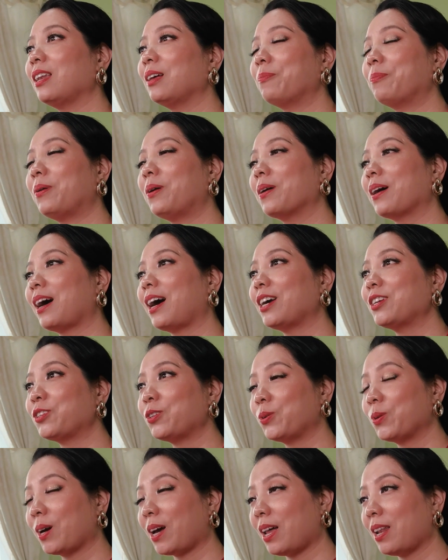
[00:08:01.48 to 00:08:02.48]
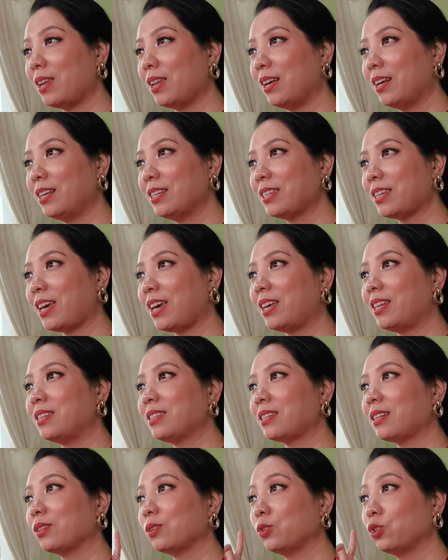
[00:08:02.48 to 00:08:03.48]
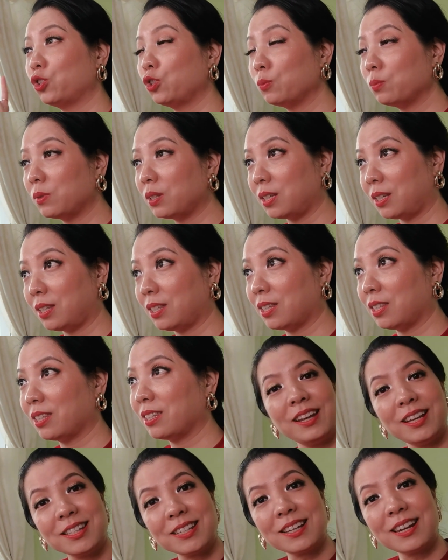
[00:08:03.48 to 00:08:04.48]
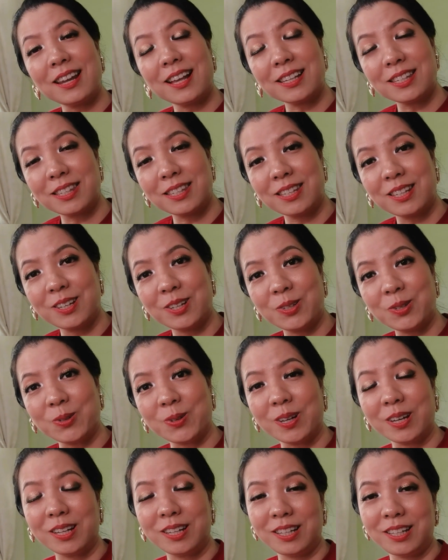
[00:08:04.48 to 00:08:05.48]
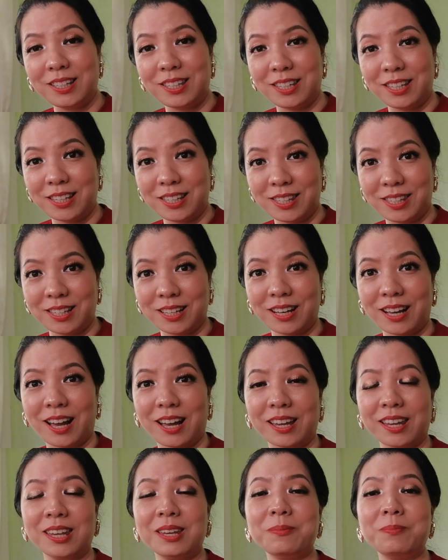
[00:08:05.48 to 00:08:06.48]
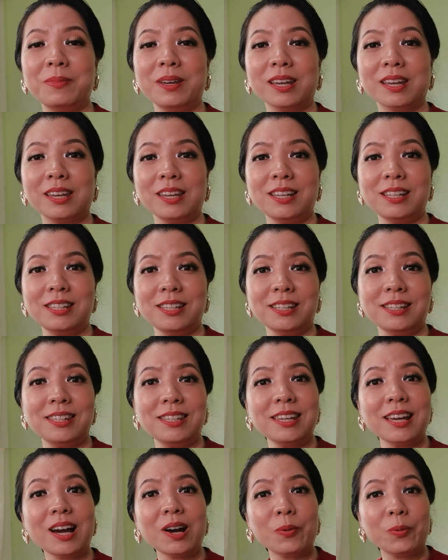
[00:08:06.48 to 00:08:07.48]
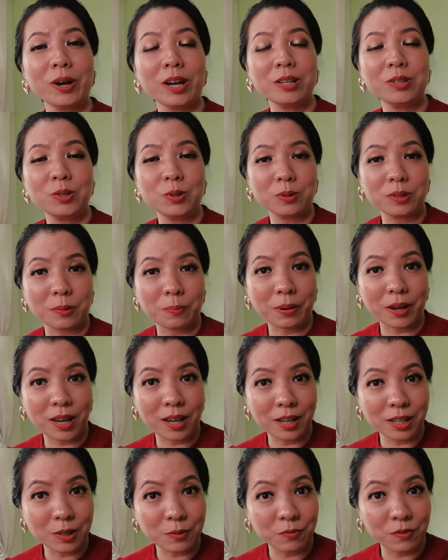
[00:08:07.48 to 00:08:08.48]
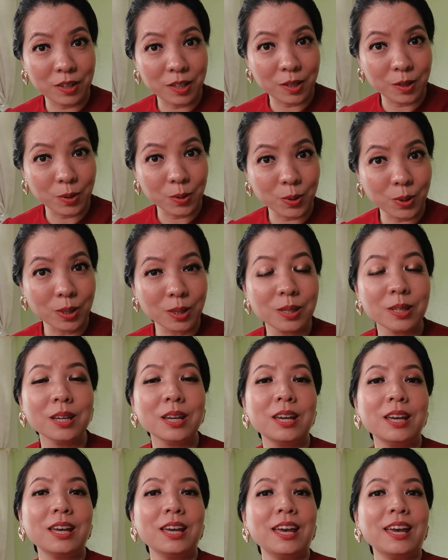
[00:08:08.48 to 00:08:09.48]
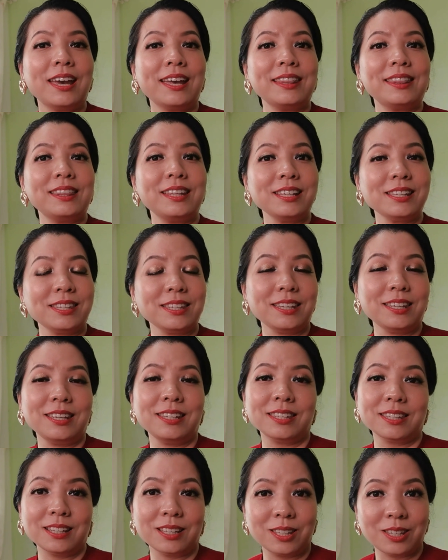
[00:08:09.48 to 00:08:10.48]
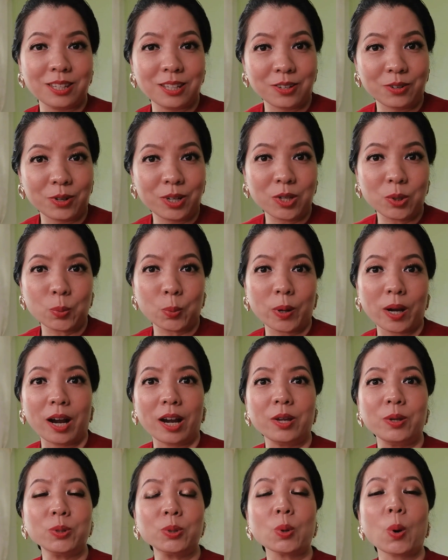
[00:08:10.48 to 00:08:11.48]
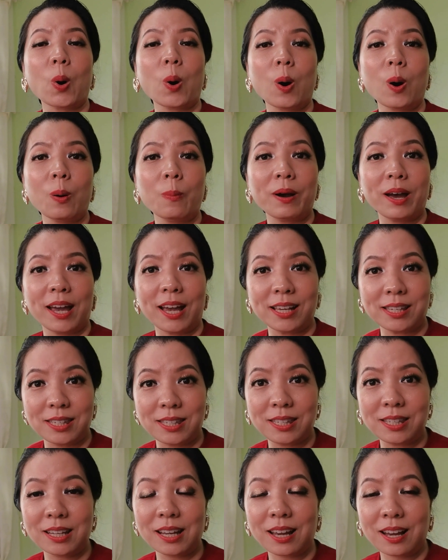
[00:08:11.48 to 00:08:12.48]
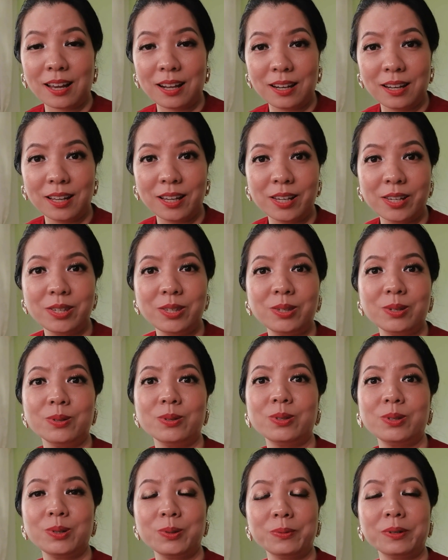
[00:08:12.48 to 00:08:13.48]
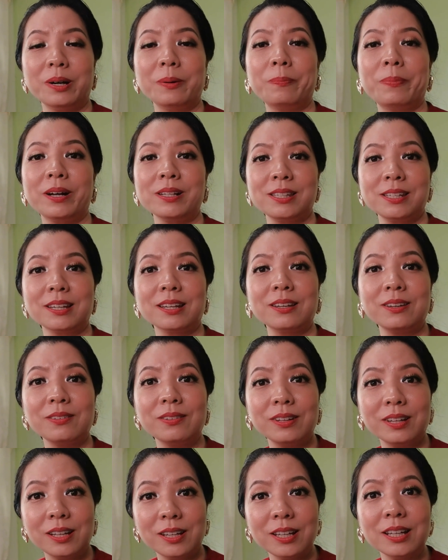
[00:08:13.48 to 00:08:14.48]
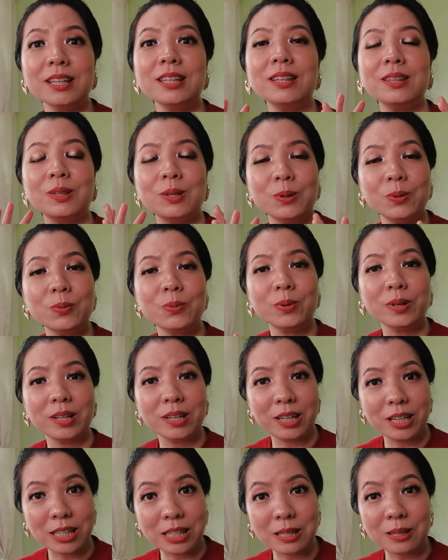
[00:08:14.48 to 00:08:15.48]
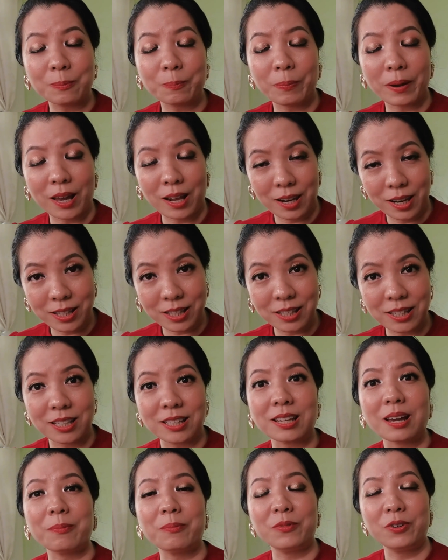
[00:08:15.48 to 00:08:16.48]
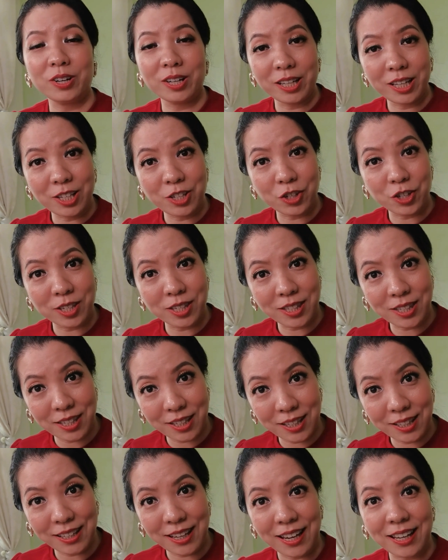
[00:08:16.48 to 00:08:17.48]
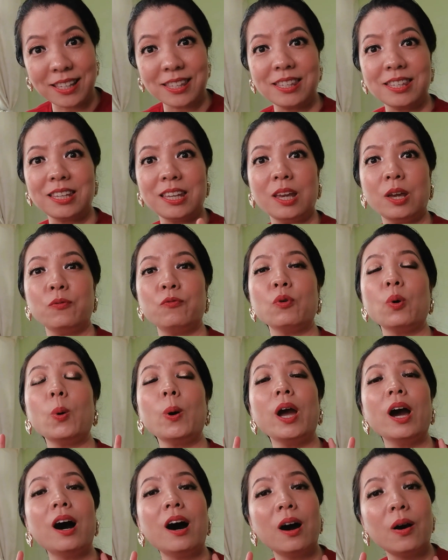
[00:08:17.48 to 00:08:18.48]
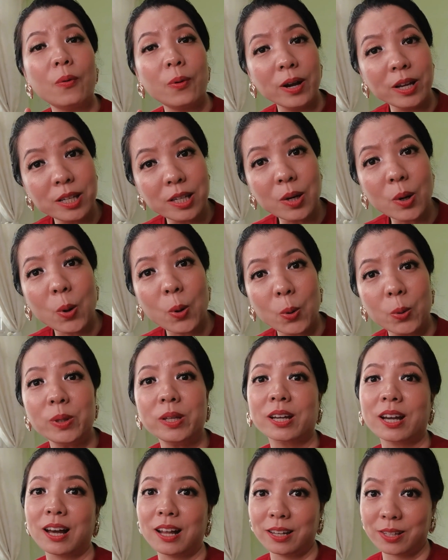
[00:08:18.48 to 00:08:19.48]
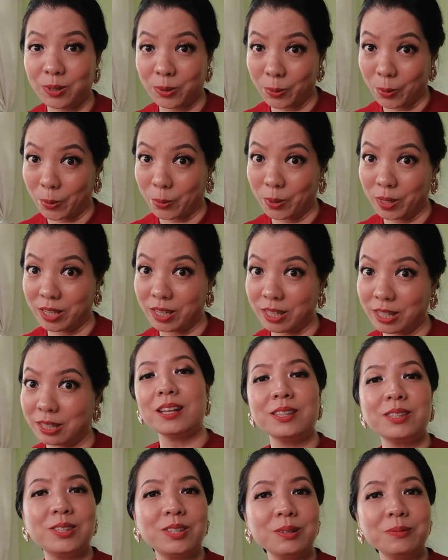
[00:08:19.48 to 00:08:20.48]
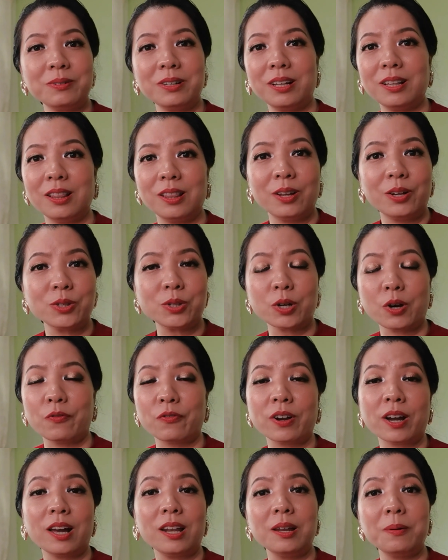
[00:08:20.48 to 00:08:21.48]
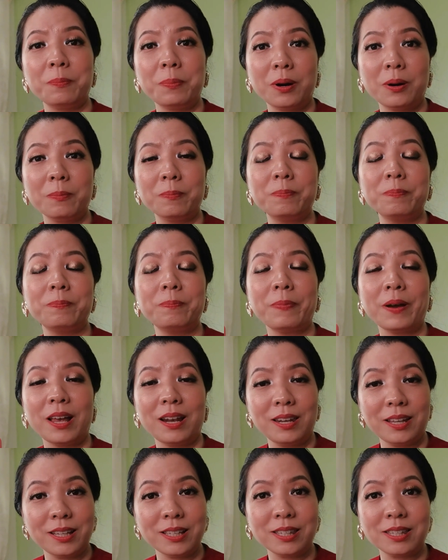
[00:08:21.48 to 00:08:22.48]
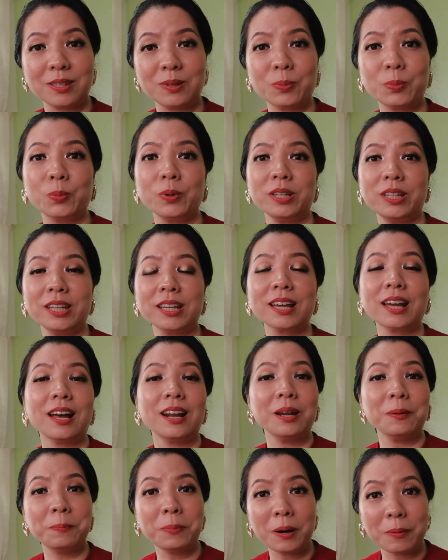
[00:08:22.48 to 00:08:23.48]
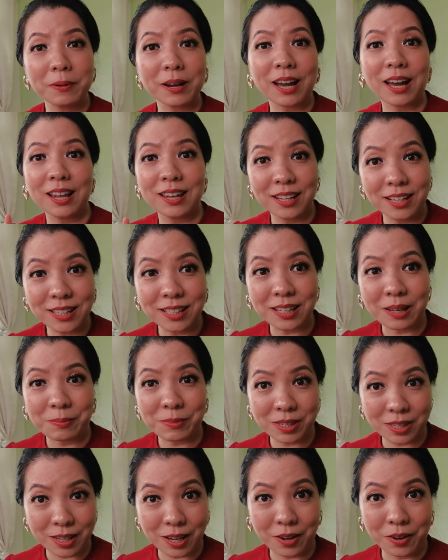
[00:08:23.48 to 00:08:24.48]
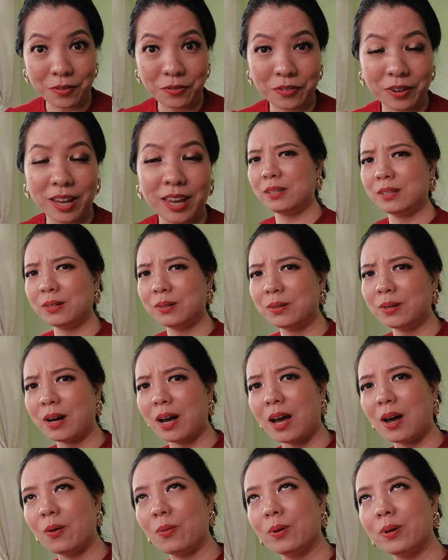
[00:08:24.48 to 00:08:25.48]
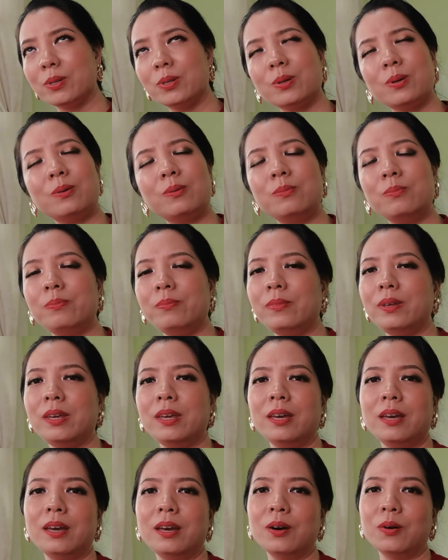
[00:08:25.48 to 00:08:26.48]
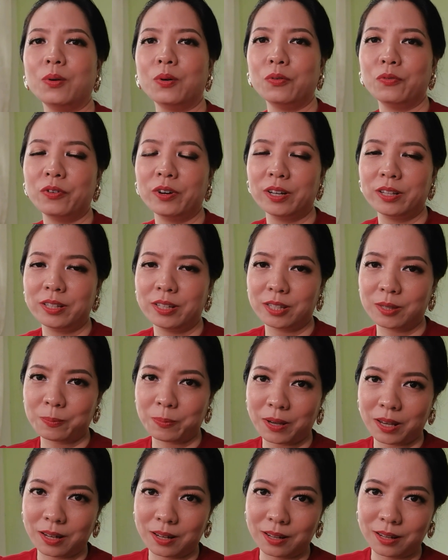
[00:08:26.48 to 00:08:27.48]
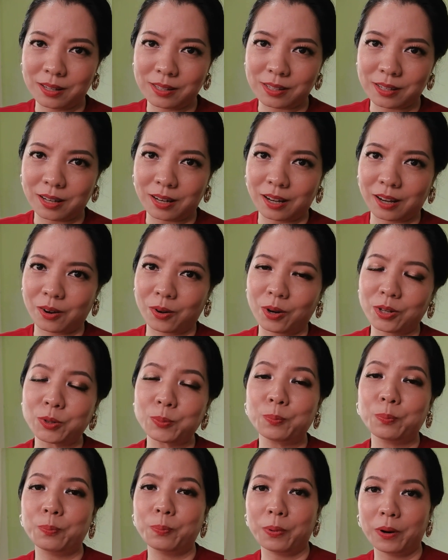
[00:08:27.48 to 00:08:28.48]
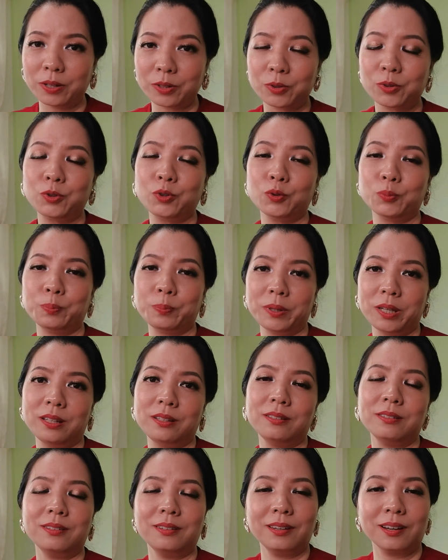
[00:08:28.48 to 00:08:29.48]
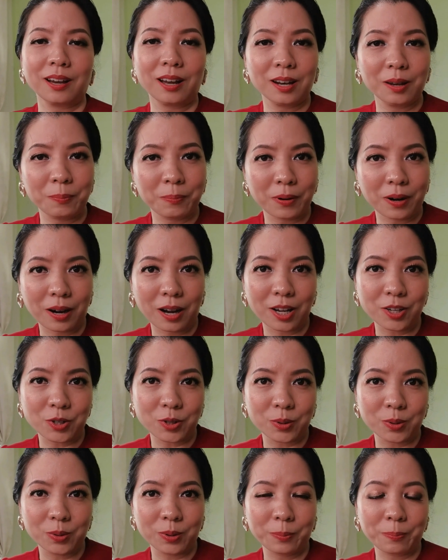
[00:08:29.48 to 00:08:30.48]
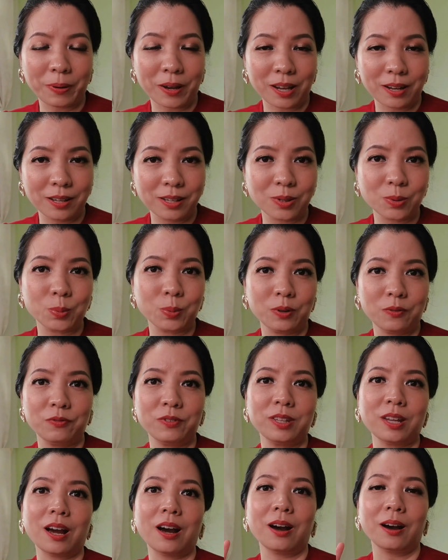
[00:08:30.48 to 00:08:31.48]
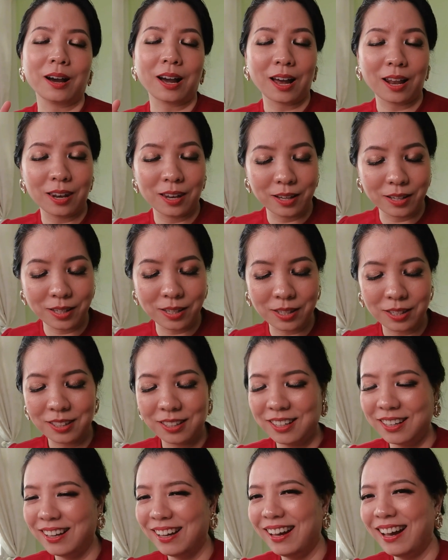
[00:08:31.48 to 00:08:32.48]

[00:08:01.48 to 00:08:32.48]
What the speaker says: Colourpop eyeshadow colors and started to dupe this. Late last year to early this year, I keep making the DIY dupe the palette videos. This is a series where I use all my existing colors to dupe a particular new release palette that I'm really interested and see if we already own the color stories. I dupe a lot of Colourpop palettes within Colourpop colors themselves till I was so meh over these palettes and I got bored duping the Colourpop eyeshadow palettes with their colors.